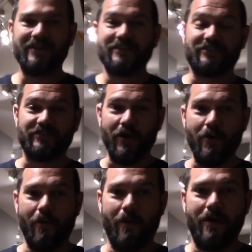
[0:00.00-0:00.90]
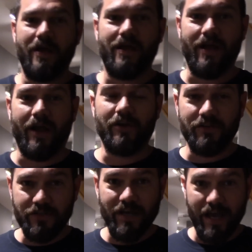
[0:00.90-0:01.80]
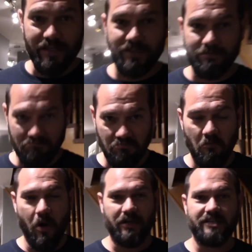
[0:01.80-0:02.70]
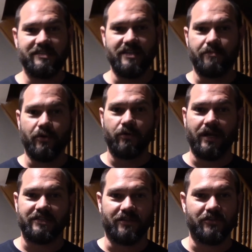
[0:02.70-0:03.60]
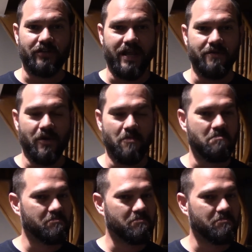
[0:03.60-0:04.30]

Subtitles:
So, I heard you guys wanted to see the progress on the train room.